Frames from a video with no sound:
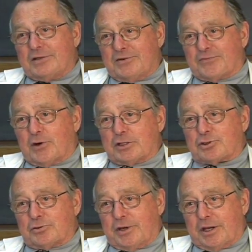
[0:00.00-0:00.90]

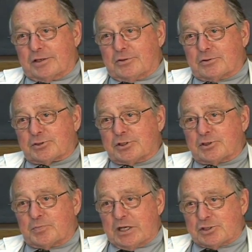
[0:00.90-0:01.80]
differential
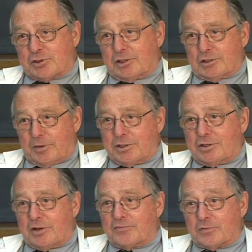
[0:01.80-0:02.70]
diagnoses based on
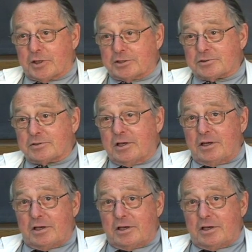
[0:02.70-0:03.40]
limited information